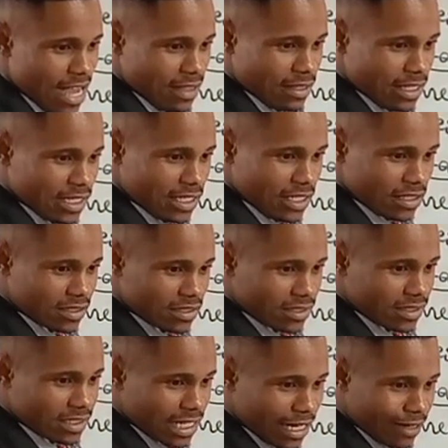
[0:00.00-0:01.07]
I think this
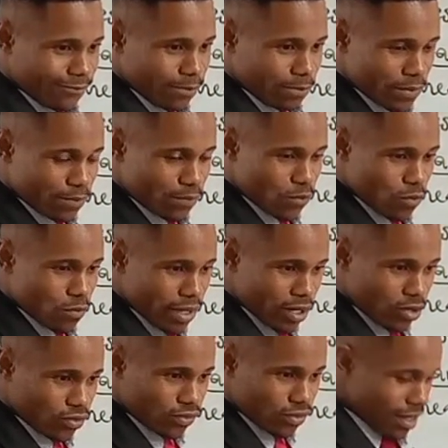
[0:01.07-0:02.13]
jam people will
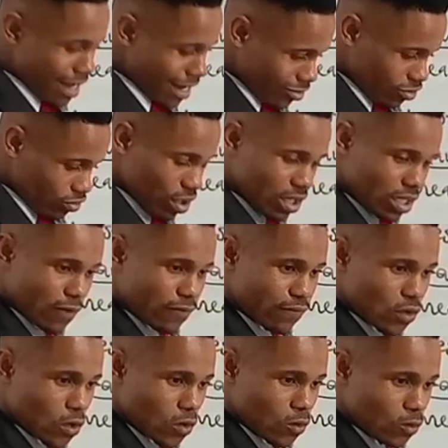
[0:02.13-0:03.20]
make us go and treat
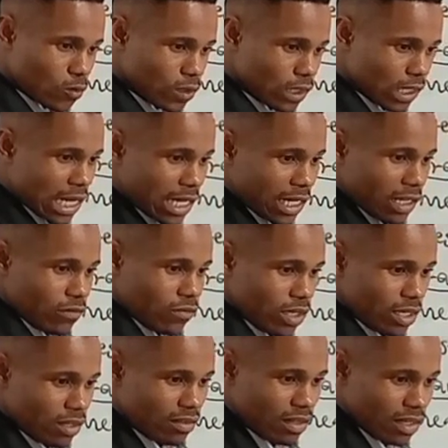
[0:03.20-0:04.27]
diphthong. They are
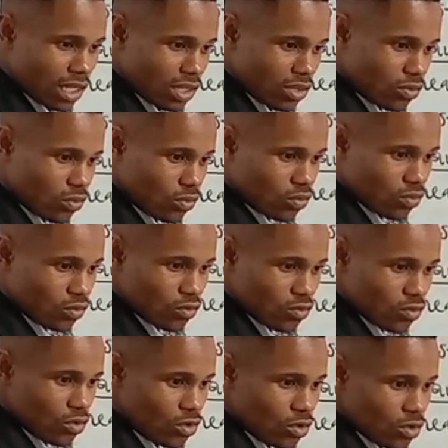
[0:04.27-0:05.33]
giving this thing in two
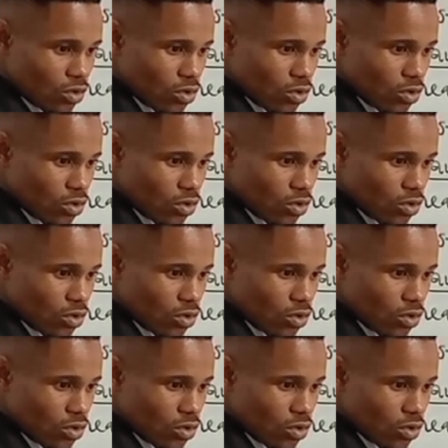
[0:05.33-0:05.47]
twos.